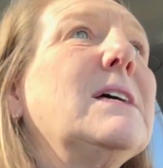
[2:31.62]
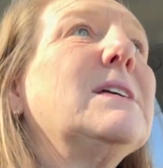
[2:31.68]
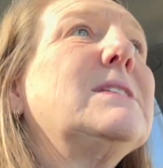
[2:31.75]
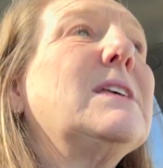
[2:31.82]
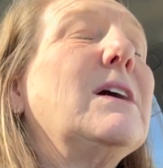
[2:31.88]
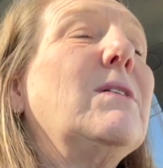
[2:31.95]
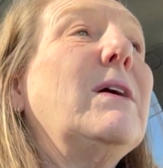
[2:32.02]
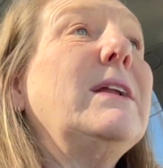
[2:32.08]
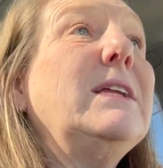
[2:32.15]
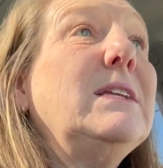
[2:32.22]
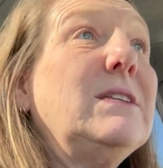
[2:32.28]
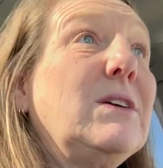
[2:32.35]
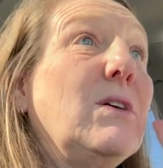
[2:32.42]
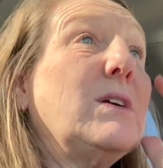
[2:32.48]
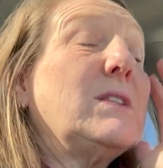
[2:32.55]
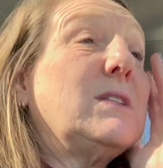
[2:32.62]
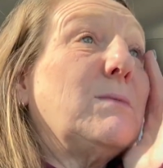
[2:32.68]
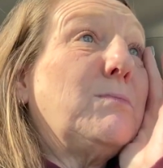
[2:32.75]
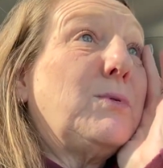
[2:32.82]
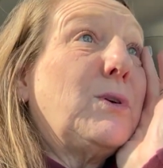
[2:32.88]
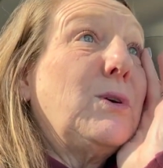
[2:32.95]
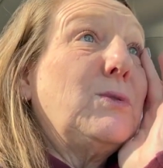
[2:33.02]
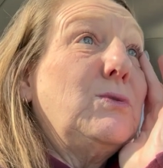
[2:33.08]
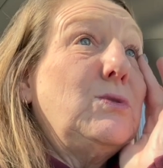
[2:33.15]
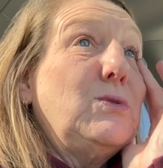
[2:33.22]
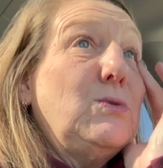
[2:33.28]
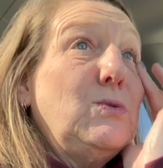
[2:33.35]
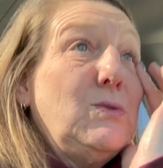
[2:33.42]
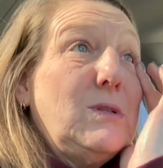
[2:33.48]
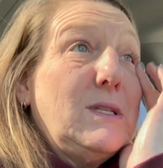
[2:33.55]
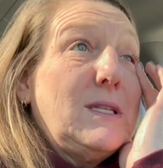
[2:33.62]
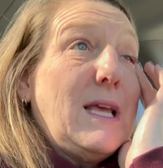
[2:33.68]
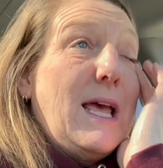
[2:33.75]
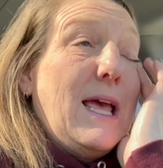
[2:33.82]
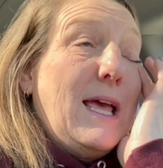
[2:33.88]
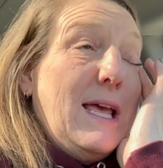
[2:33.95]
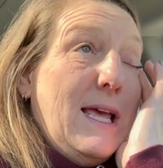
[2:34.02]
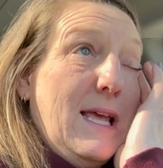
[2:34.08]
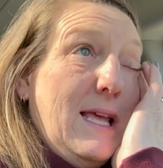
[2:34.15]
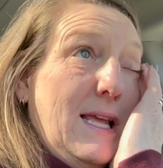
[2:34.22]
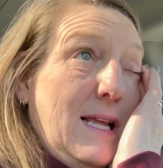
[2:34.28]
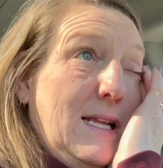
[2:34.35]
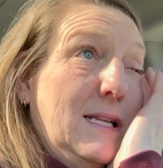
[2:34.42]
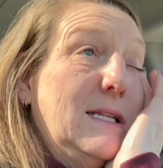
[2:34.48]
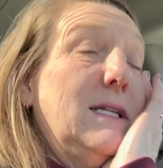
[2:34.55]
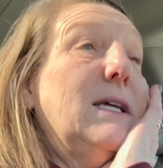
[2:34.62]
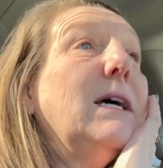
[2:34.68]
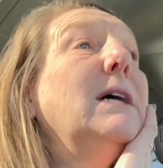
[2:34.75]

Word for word: So I need to go get some produce. And